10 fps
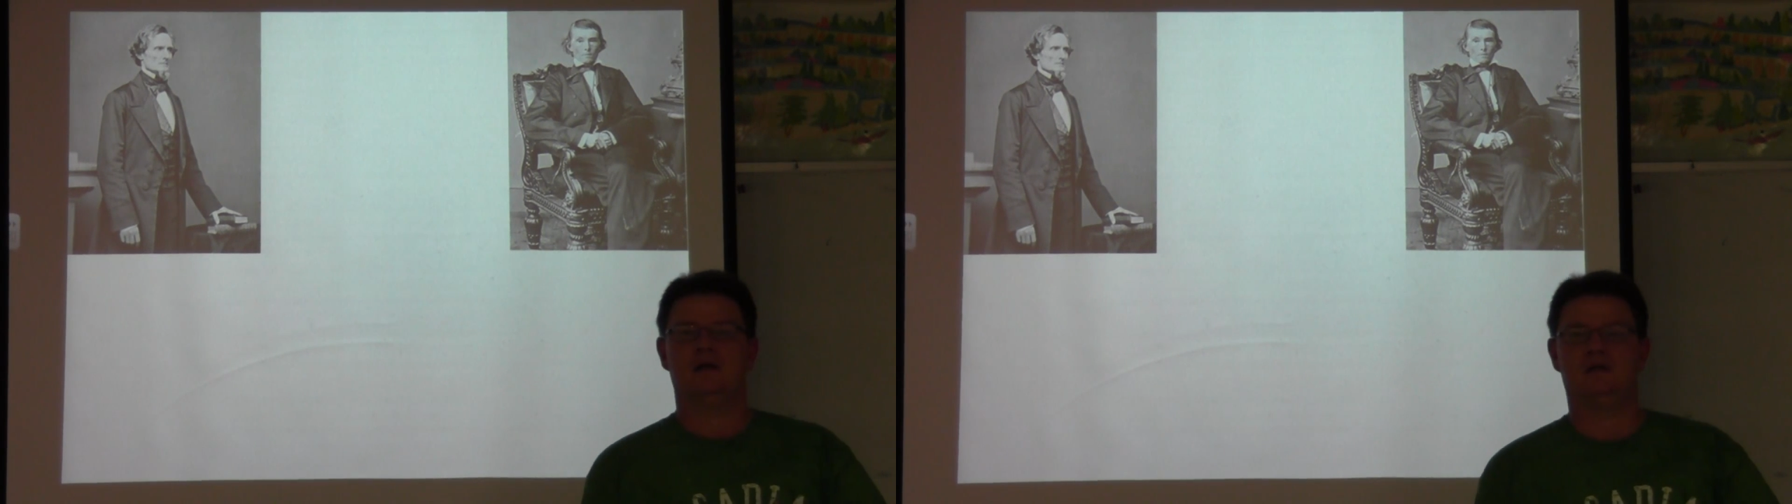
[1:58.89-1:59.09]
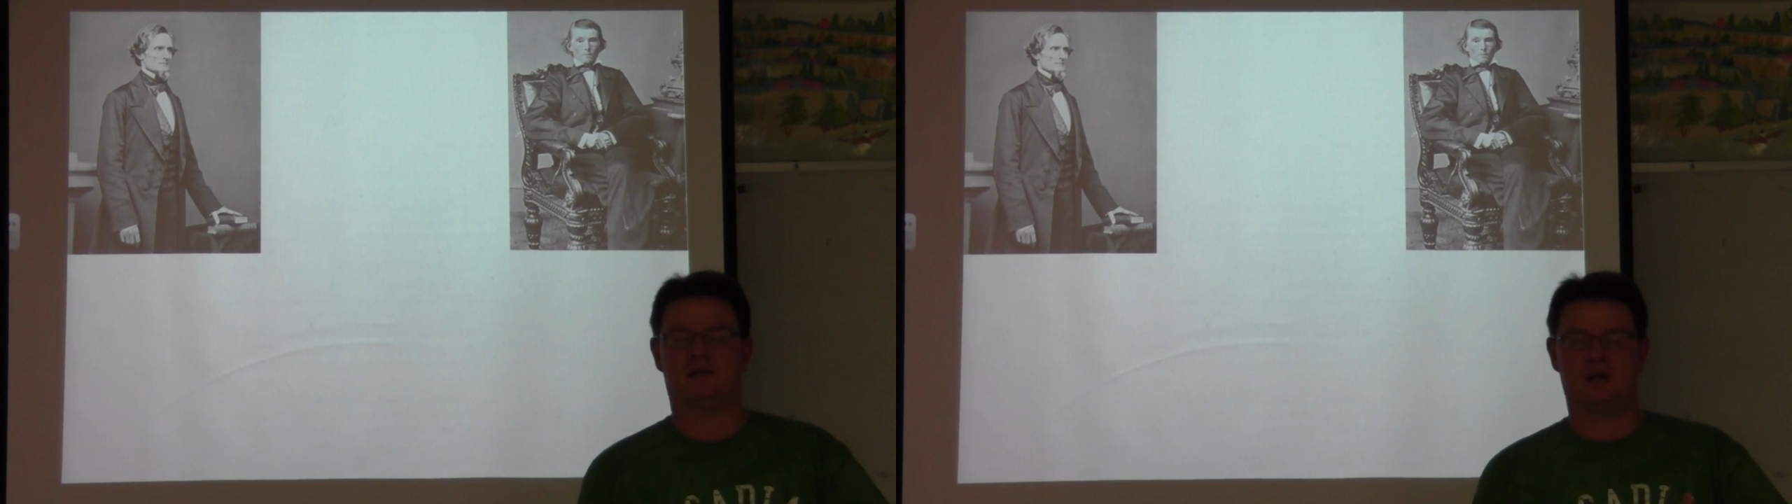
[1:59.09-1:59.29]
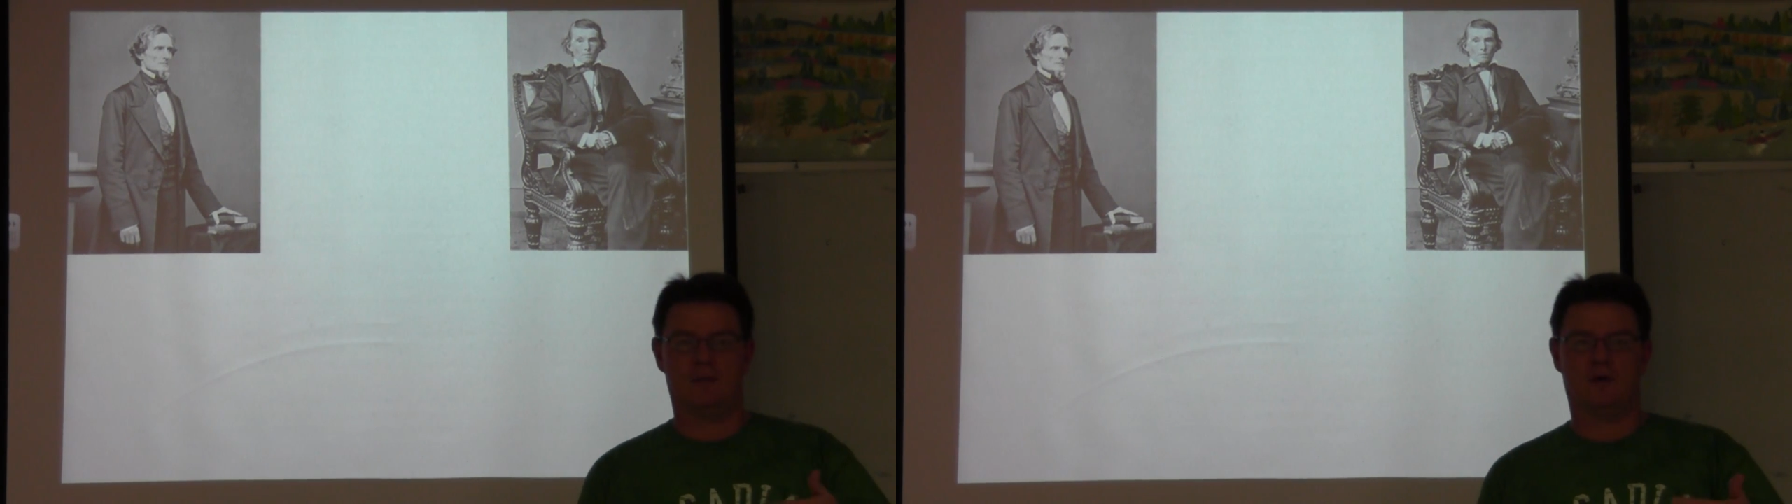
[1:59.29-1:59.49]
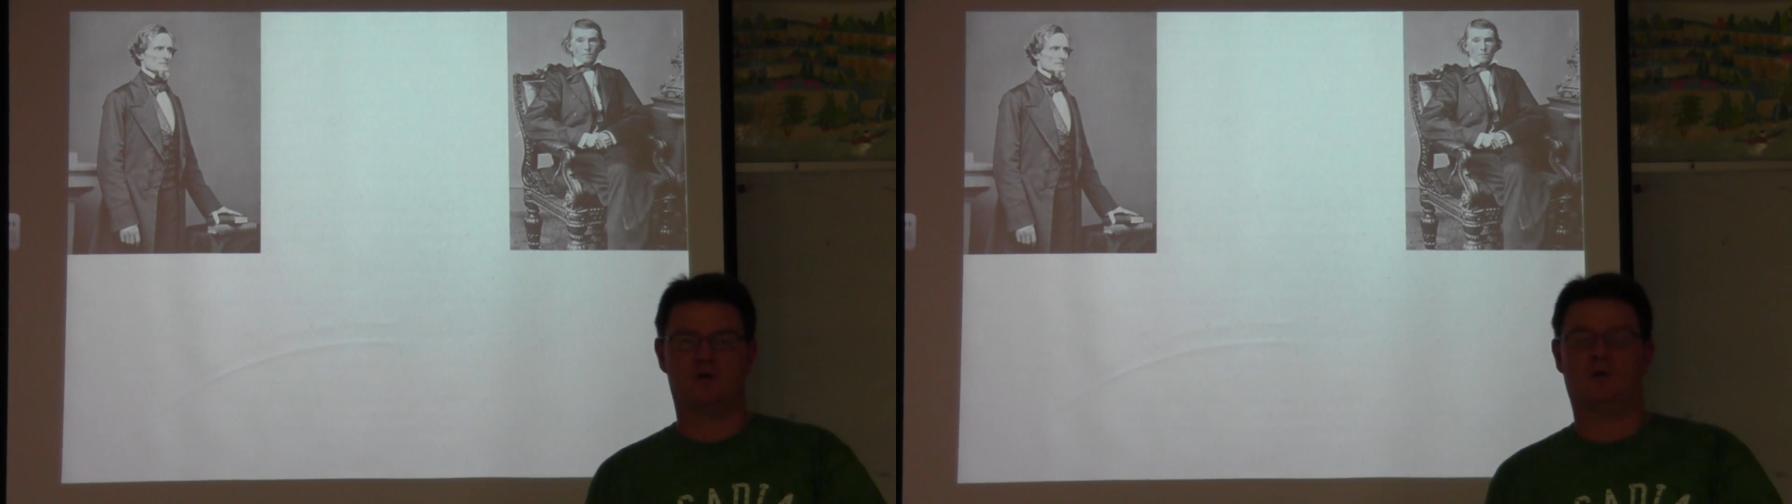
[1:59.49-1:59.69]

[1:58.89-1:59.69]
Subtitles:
December